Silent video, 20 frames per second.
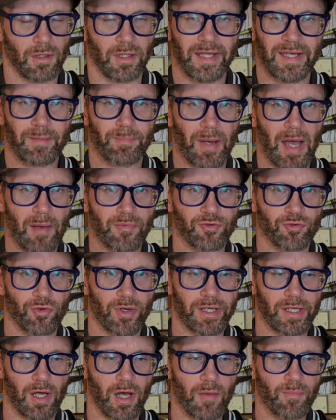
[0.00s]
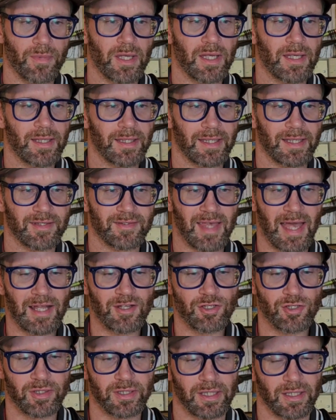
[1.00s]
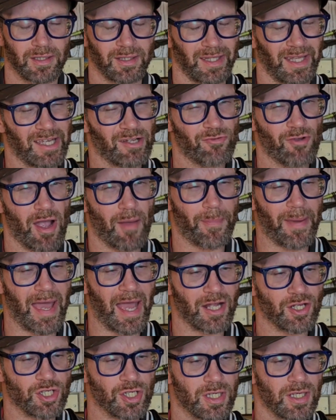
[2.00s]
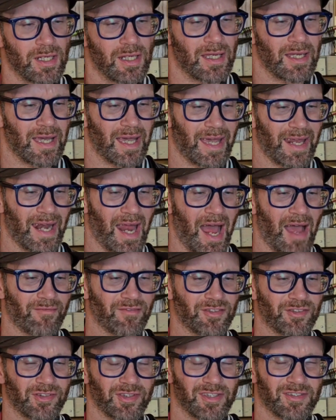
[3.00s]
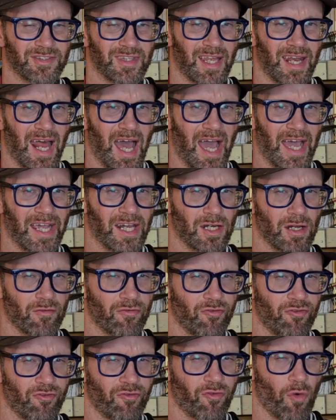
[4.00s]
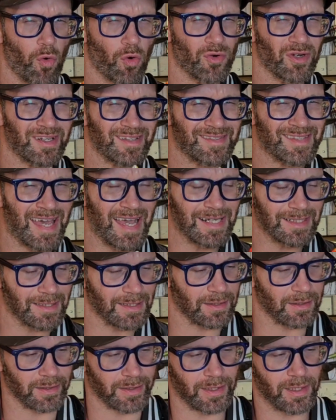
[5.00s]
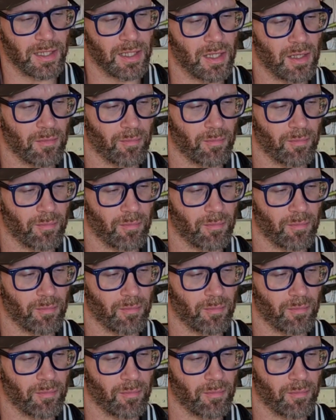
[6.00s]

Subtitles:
Leg pops right up. It's actually leg drop action, and obviously it's not high enough for it technically,